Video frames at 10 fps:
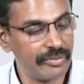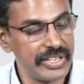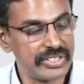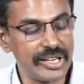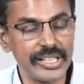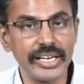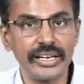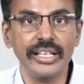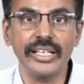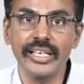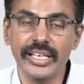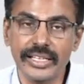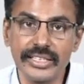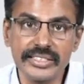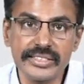We saw that
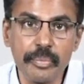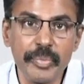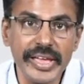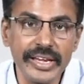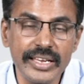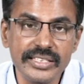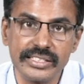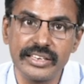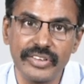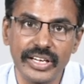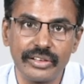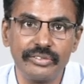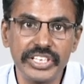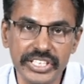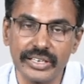this is a painless defective
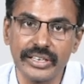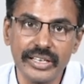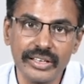vision,